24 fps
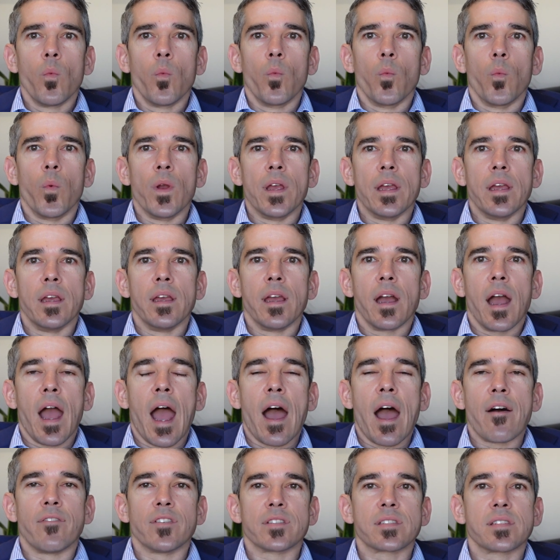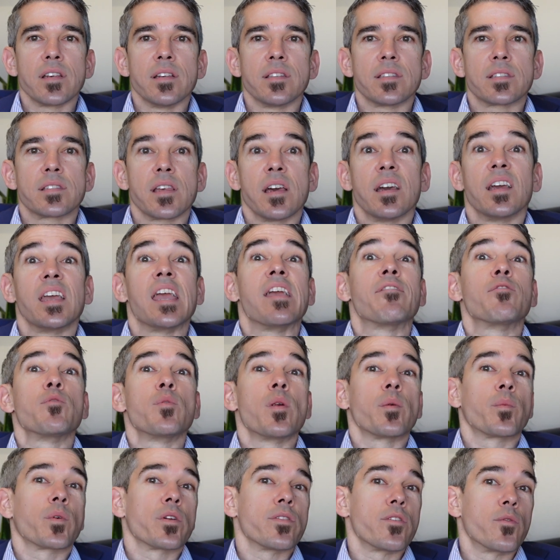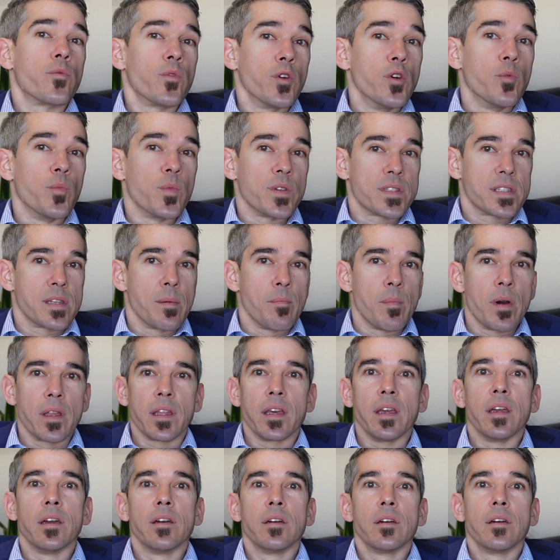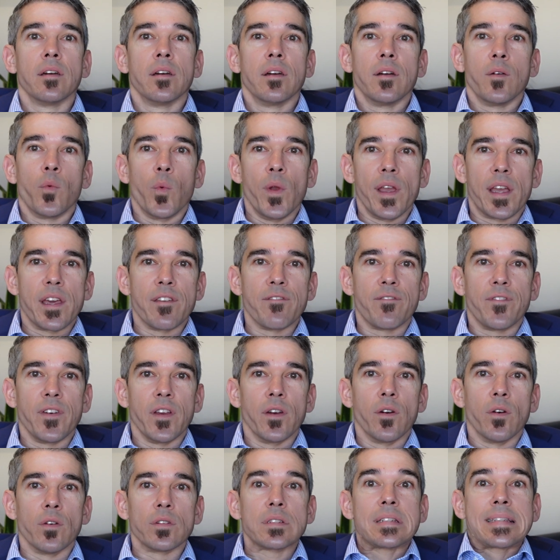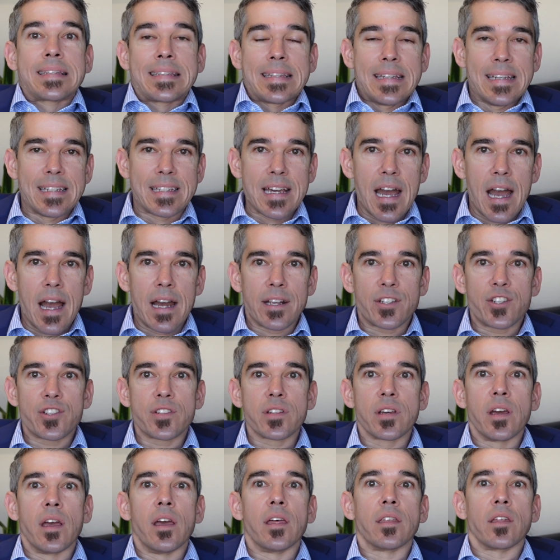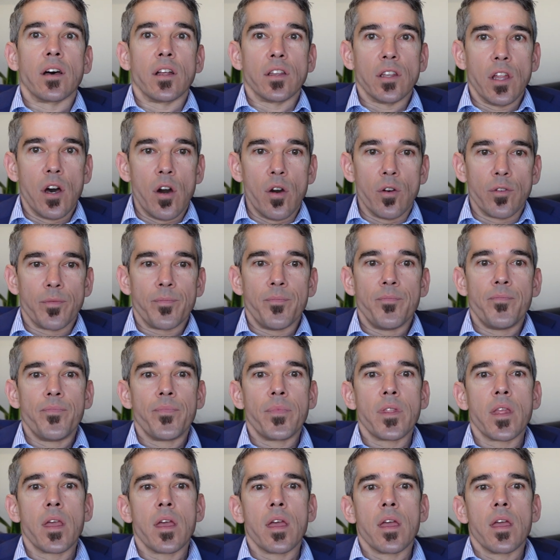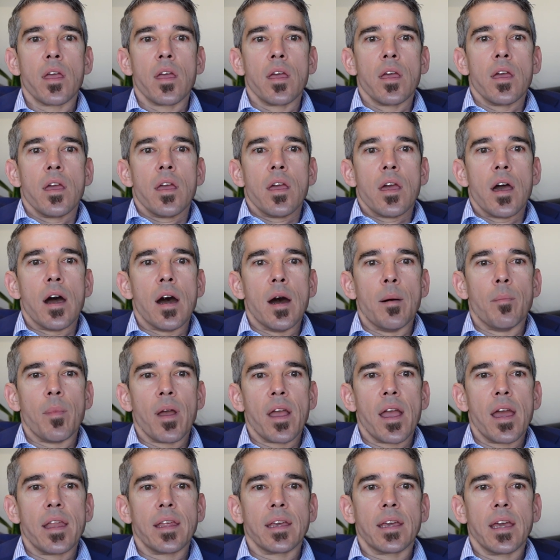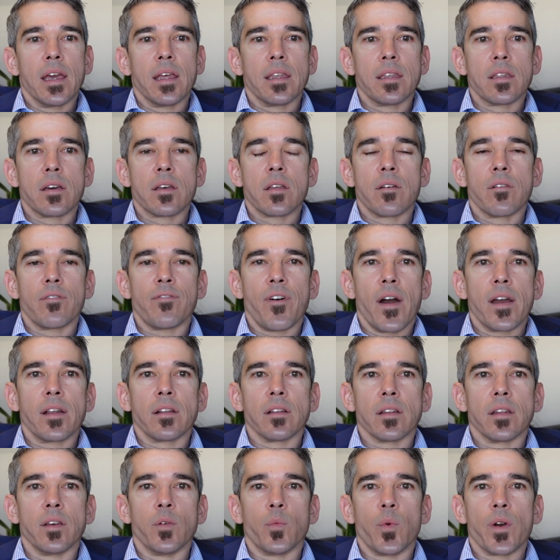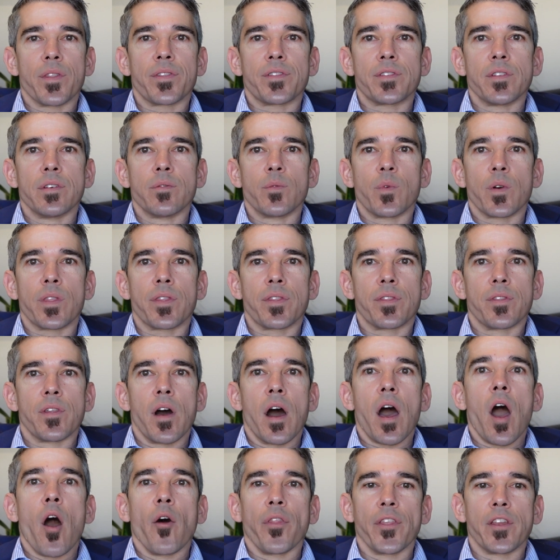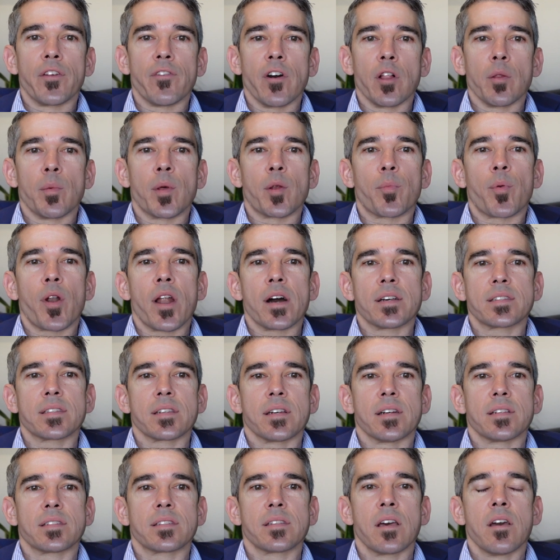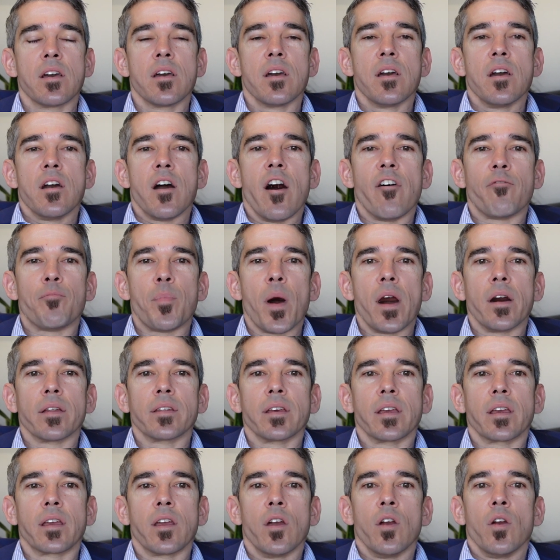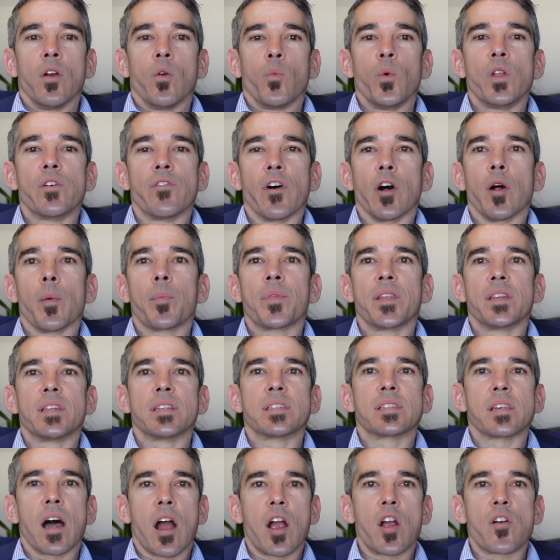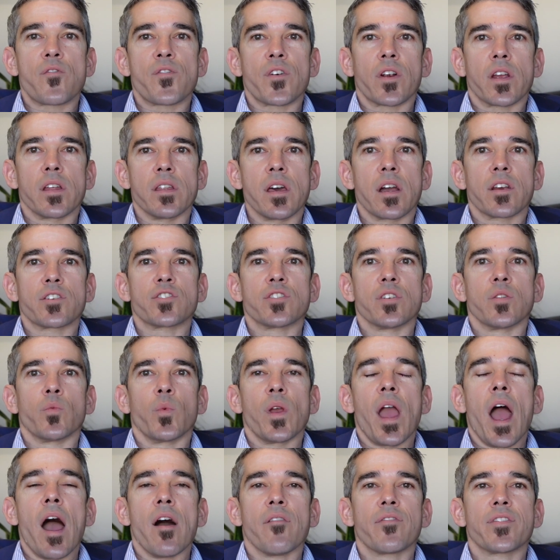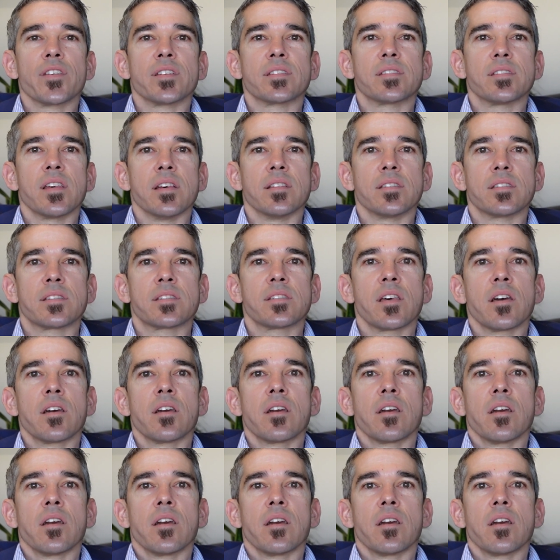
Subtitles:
we have a sense, even when we're in the room with somebody, we can feel detached and alone. And again, finally, with a healthy developmental process of bonding, we develop the desire for connection. We have the sense